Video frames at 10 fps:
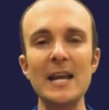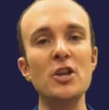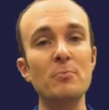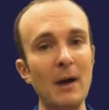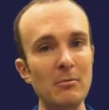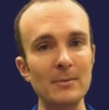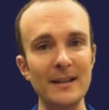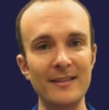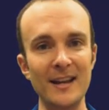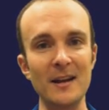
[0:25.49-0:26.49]
You probably
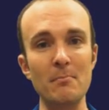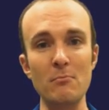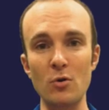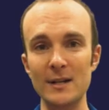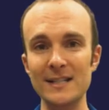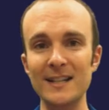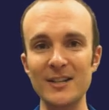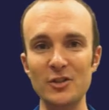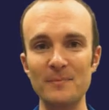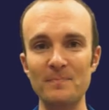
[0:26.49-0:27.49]
think more
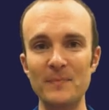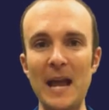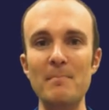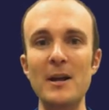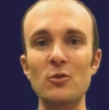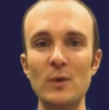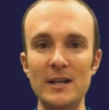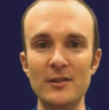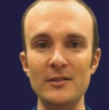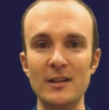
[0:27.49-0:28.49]
insulation and better
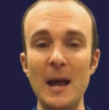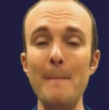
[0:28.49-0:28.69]
windows.